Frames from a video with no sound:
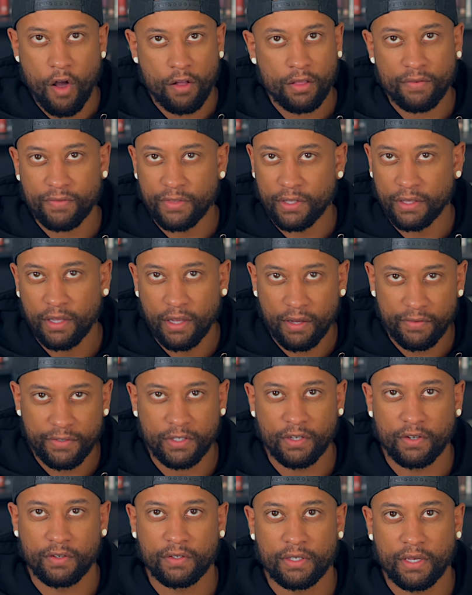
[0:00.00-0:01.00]
all of the love
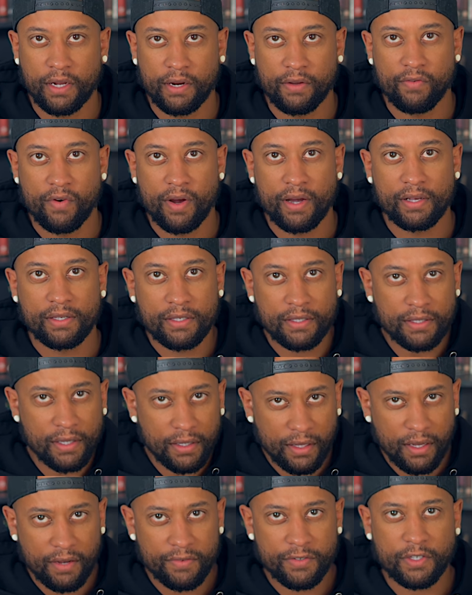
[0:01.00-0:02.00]
songs that he writes, the
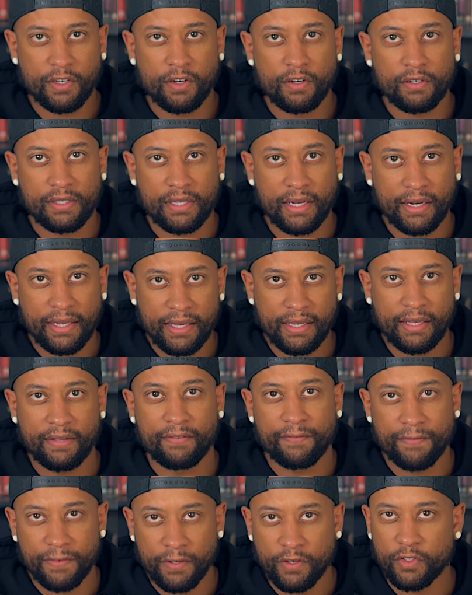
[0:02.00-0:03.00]
love songs that he can
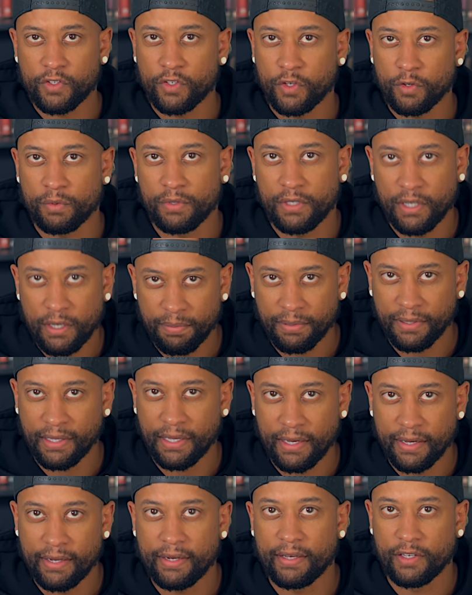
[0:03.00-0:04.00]
feel so deeply
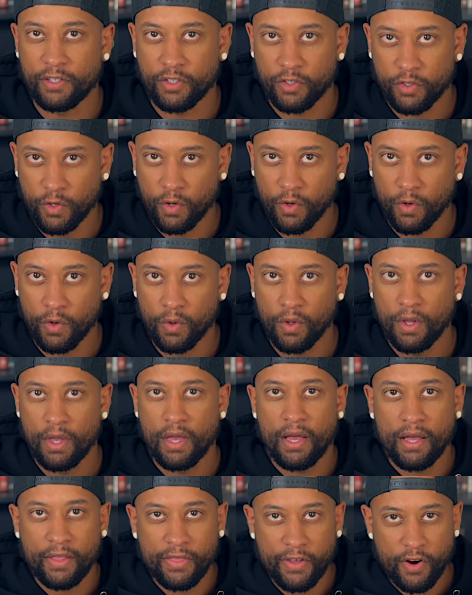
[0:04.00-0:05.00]
in his soul,
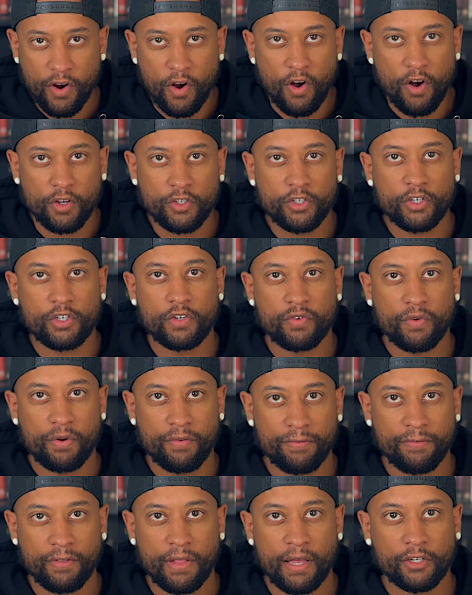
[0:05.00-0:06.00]
they're all just a
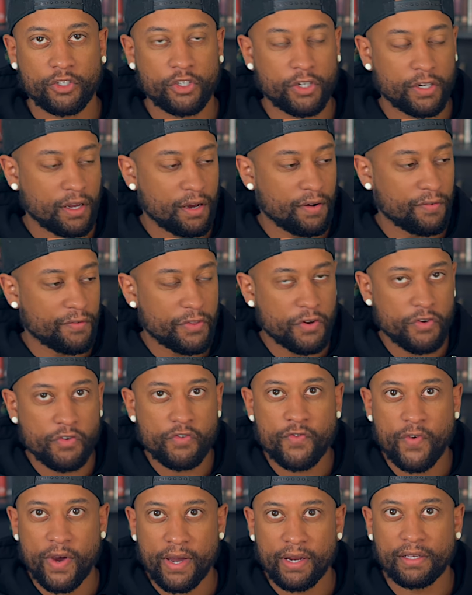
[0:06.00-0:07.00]
reflection of the
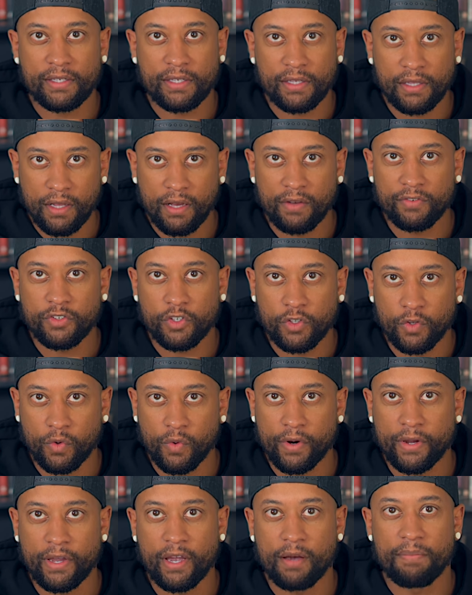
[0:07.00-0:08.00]
greatest love
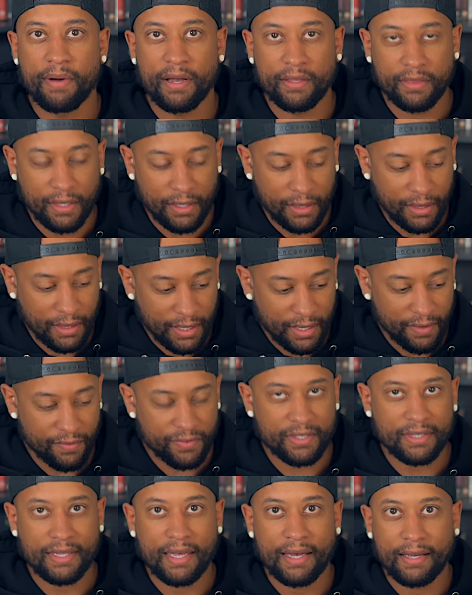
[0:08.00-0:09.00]
story about the
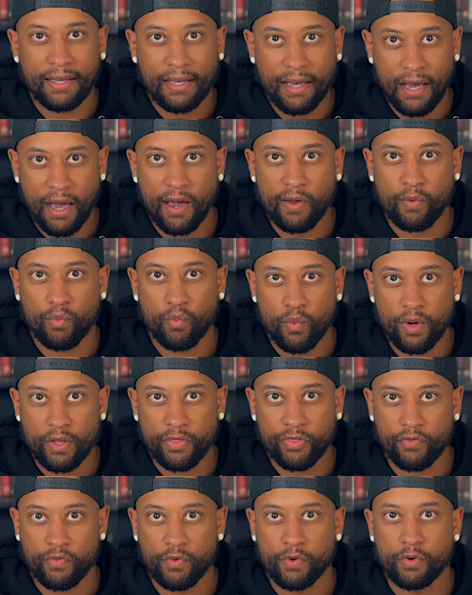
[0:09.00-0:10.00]
lengths that God
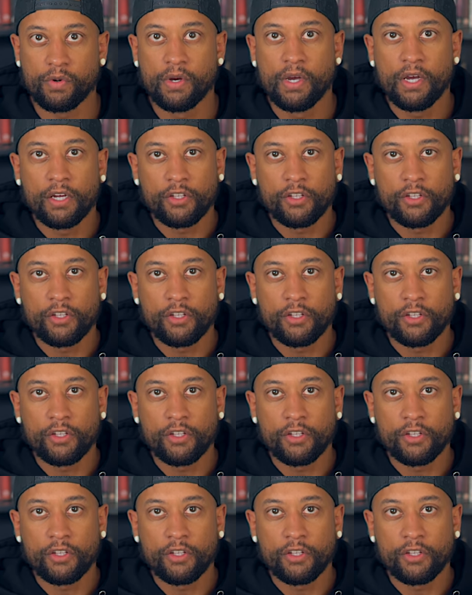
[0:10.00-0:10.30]
went through